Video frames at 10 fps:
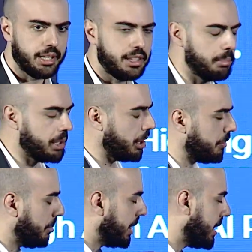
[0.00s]
In the middle of
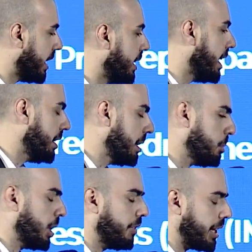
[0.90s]
the Mediterranean,
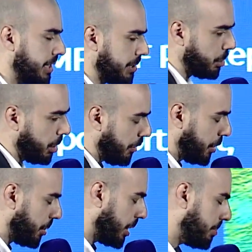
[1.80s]
you have access to all of
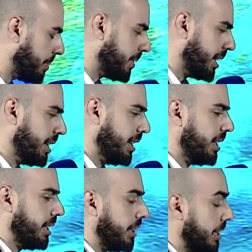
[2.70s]
Europe.
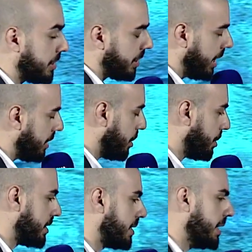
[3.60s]
There's trade
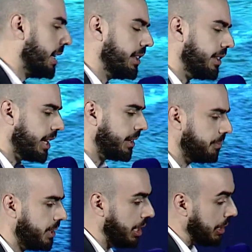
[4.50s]
routes, sea and air,
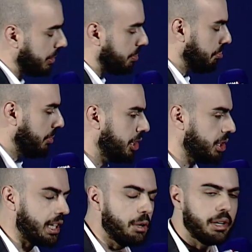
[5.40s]
and
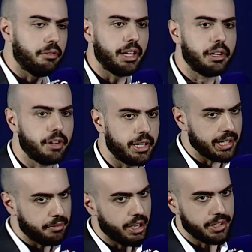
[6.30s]
digitally we're very, very
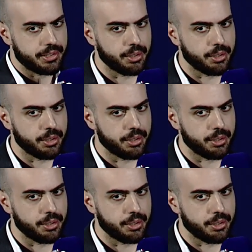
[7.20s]
advanced.